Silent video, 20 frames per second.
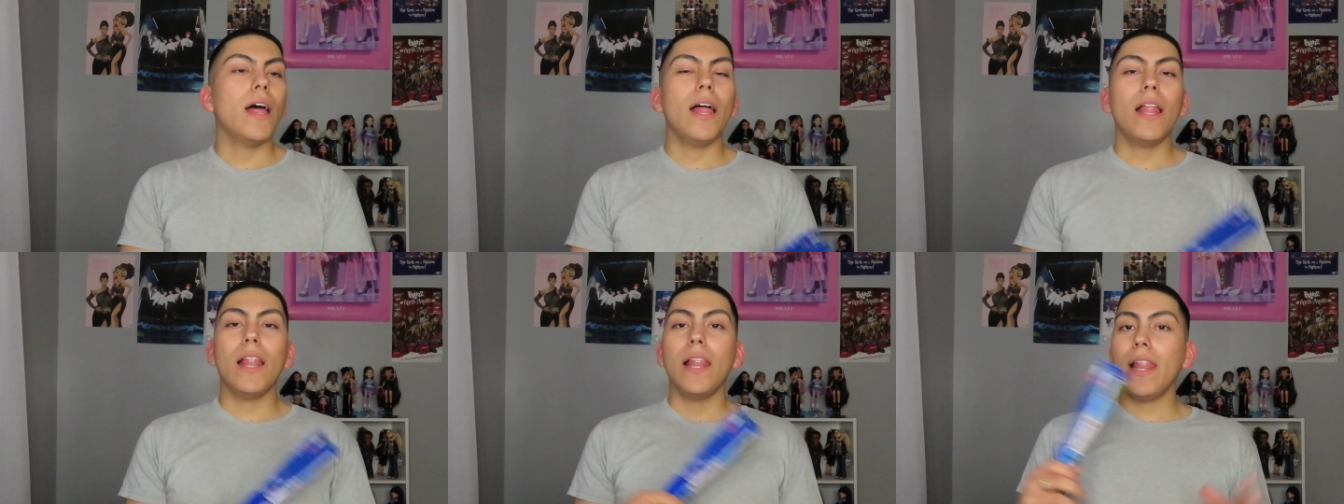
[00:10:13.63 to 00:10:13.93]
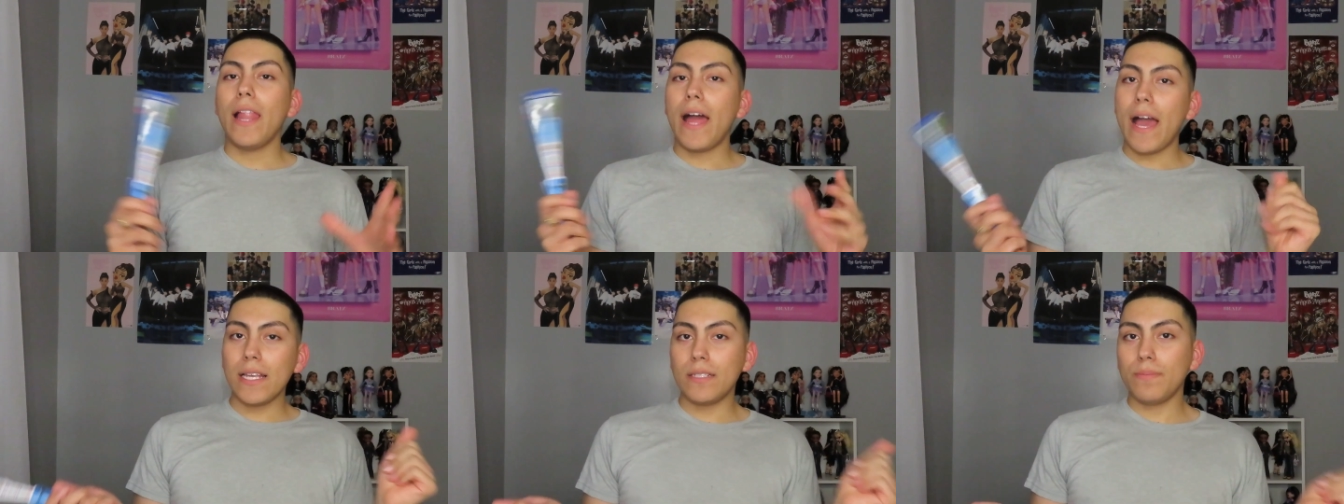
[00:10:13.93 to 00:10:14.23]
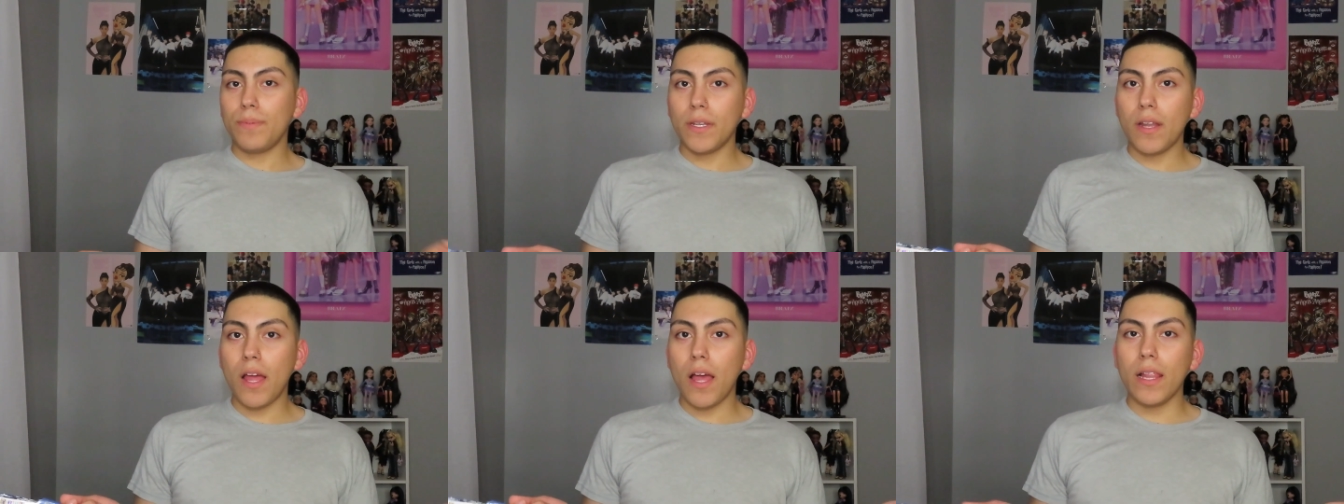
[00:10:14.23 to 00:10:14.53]
Last
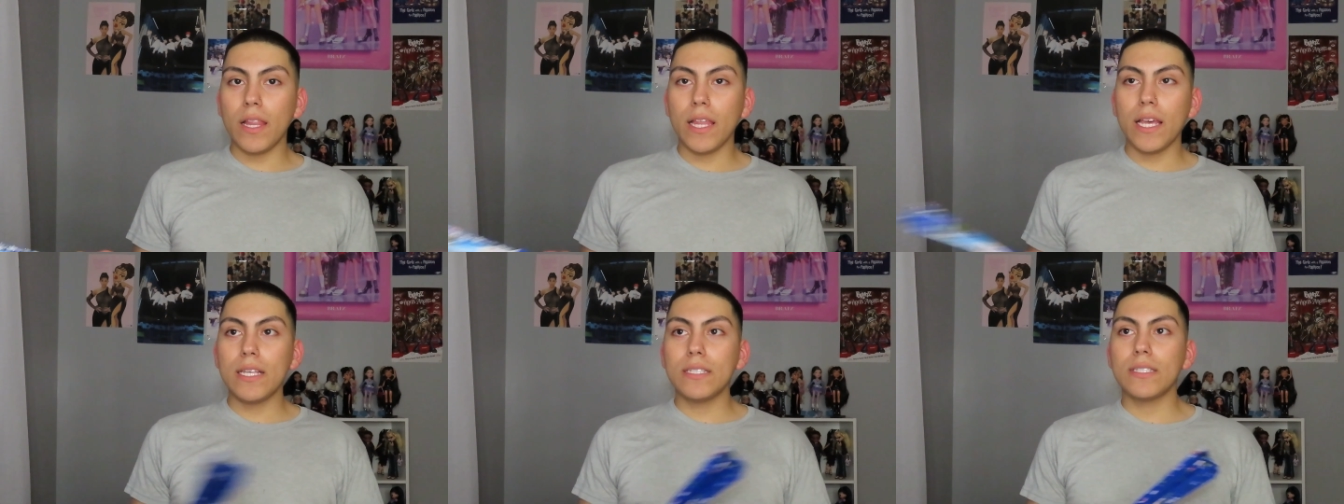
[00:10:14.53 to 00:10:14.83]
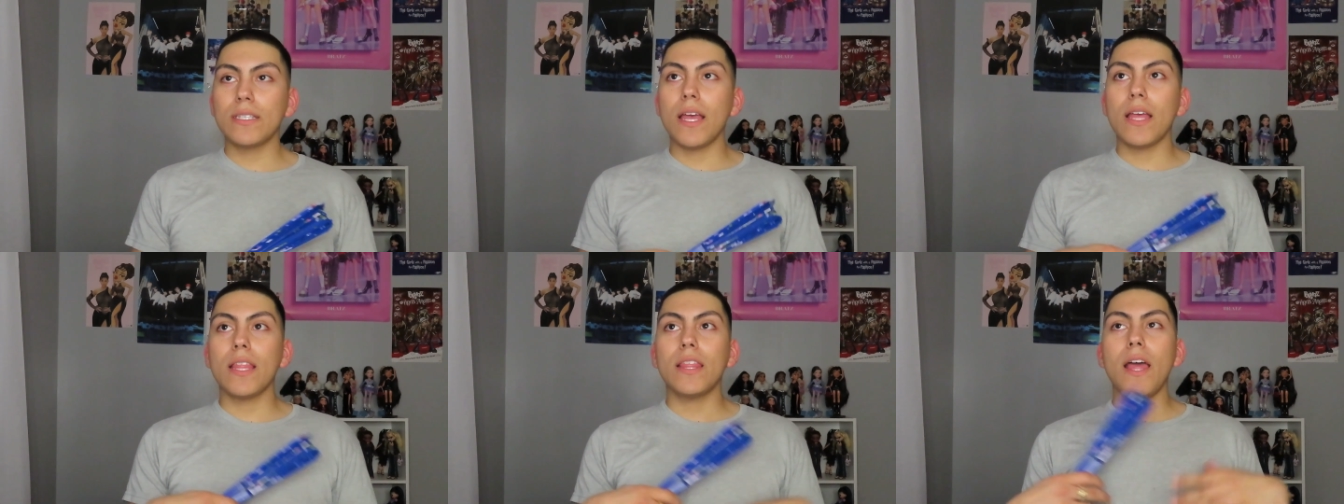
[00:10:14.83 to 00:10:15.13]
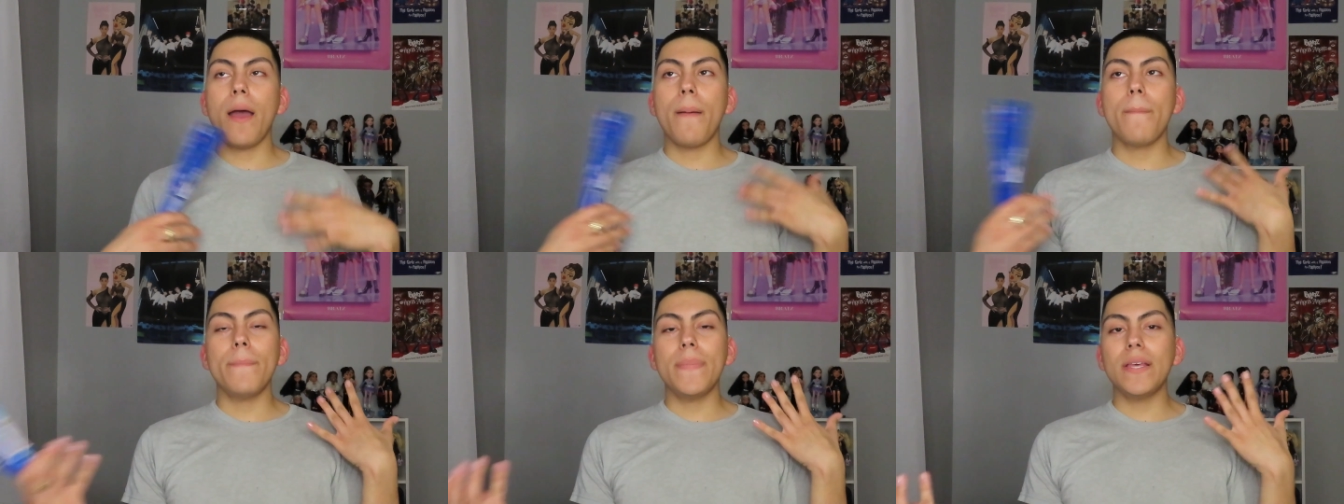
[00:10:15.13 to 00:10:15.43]
but not least,
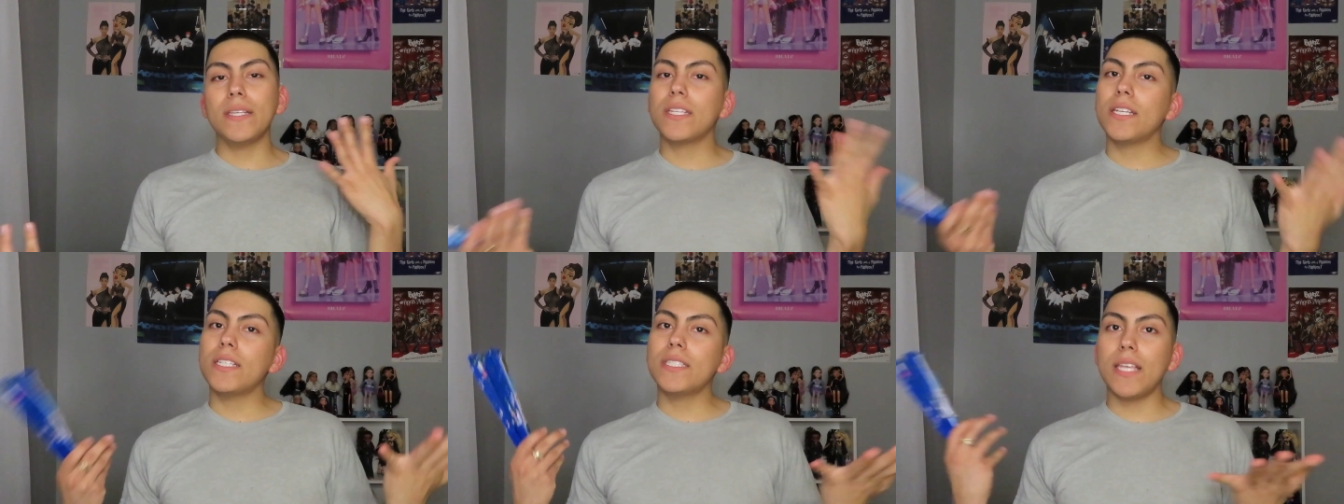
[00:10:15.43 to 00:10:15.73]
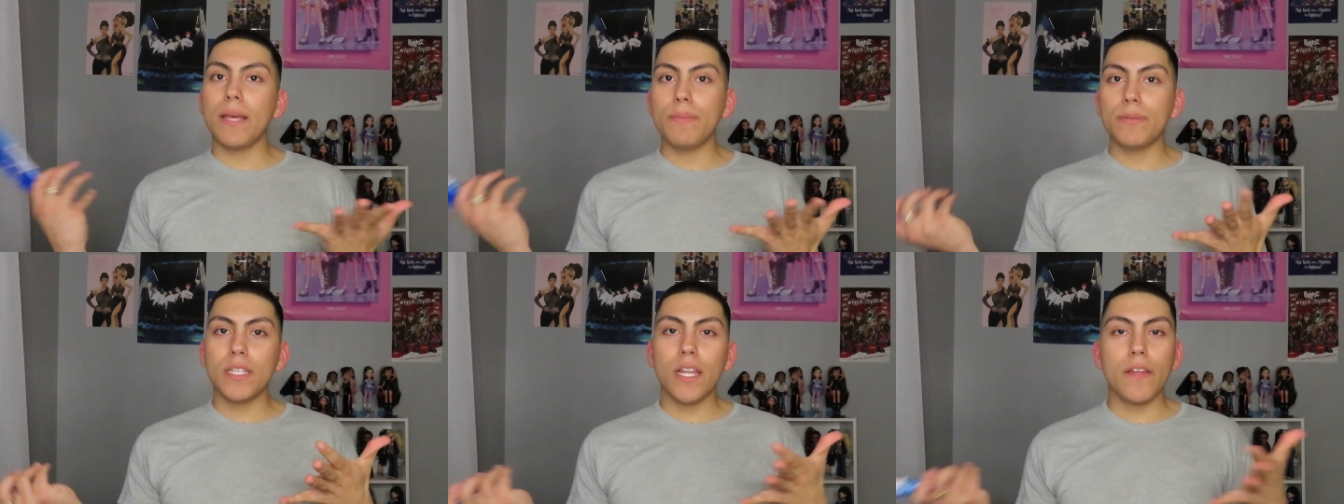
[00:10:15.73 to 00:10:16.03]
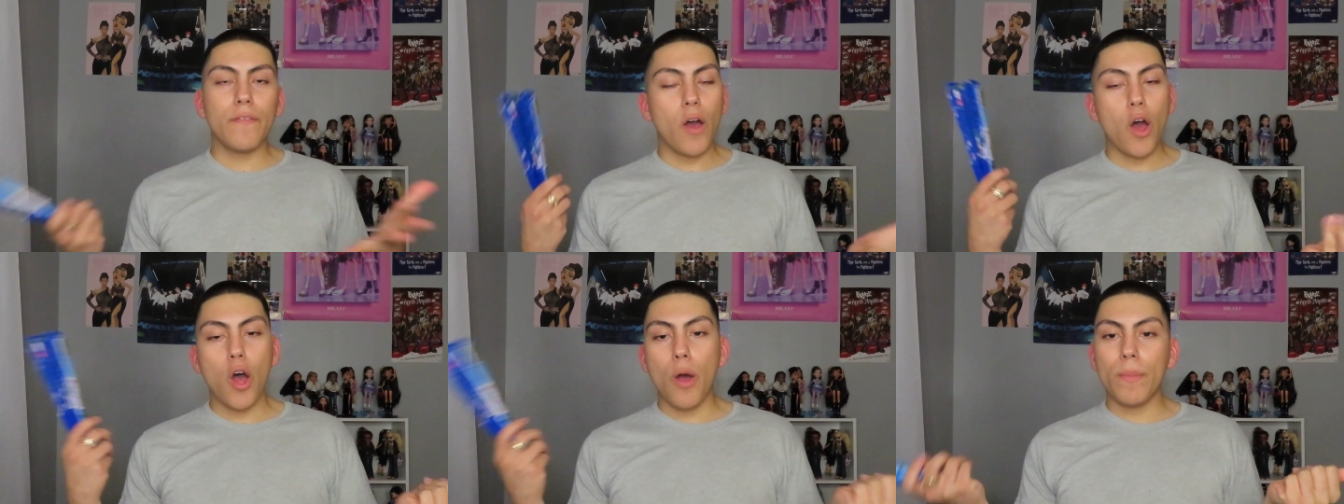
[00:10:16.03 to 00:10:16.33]
the misconception
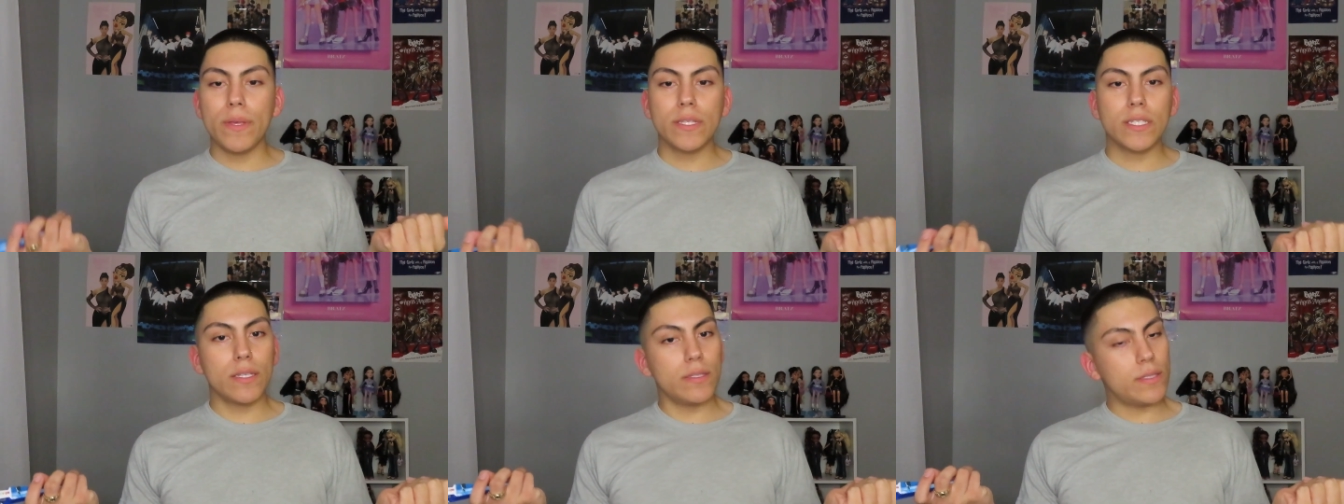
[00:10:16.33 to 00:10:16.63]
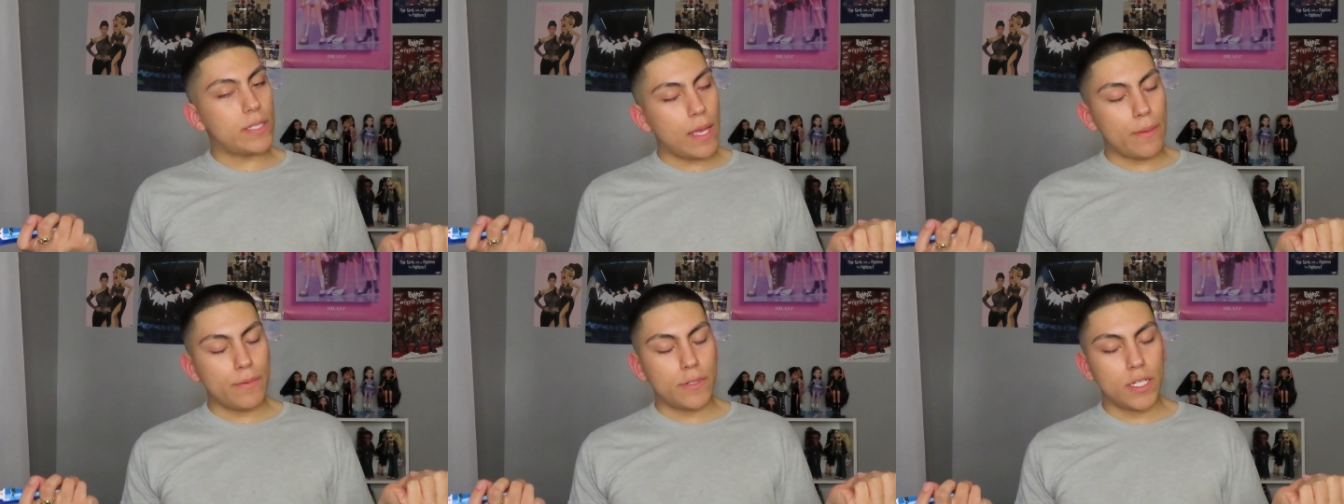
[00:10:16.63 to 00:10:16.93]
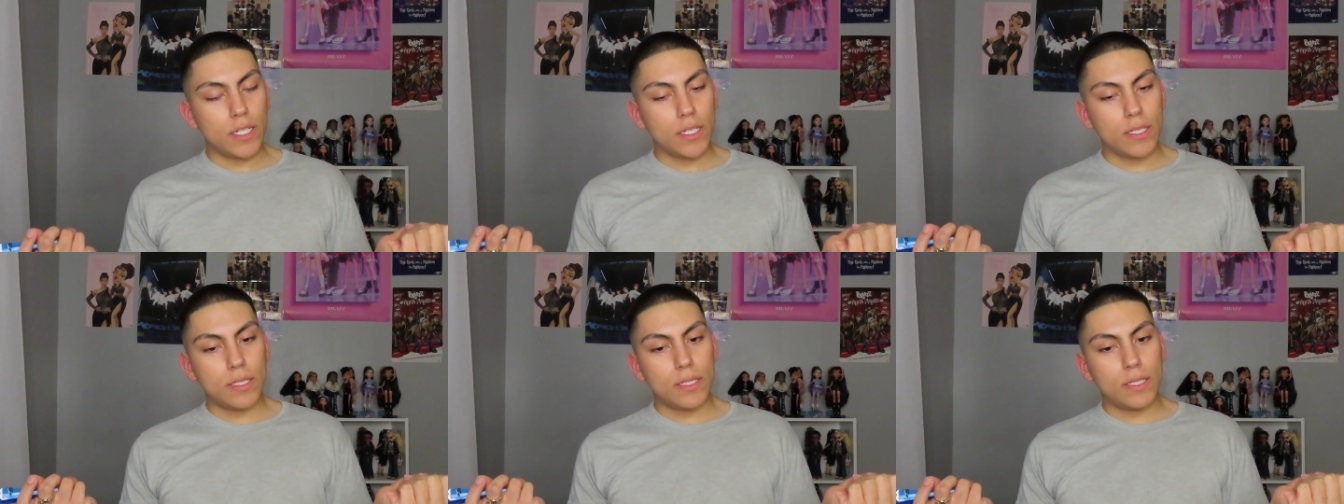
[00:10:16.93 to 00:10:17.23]
of all
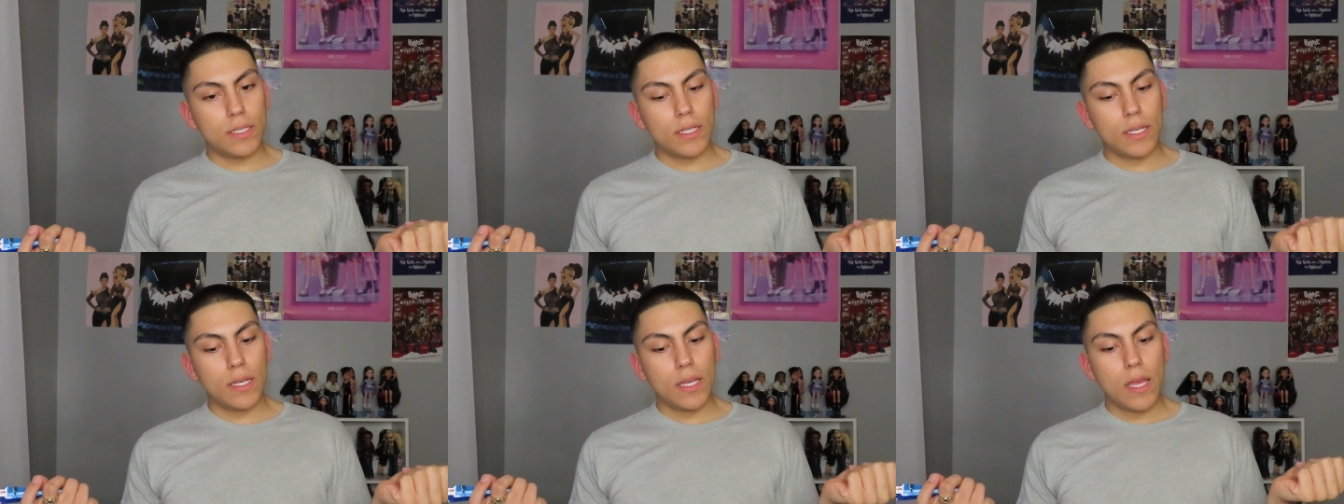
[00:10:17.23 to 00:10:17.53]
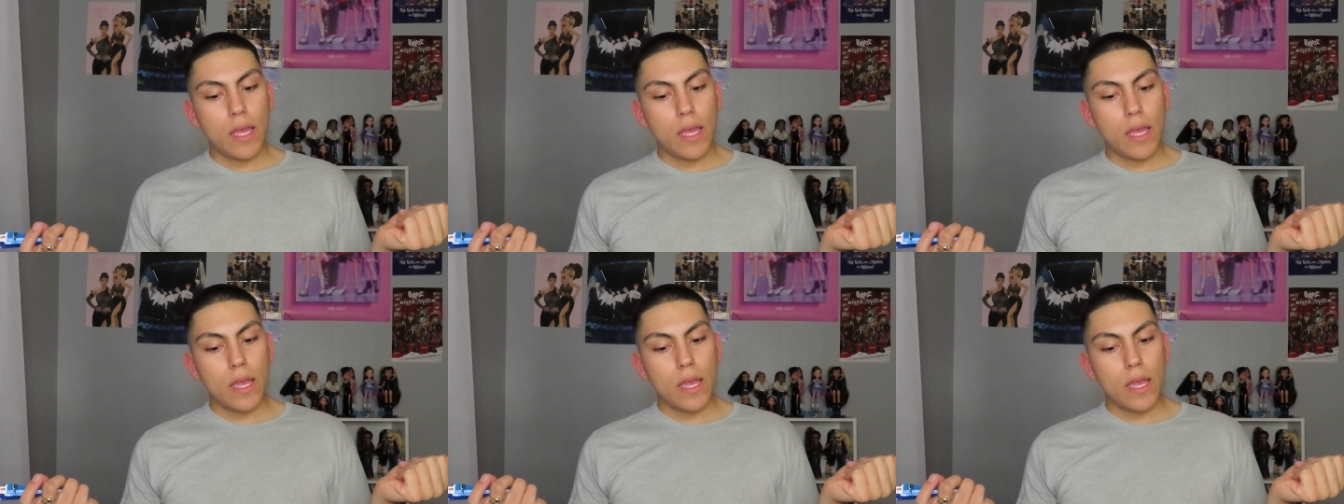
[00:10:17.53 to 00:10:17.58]
misconceptions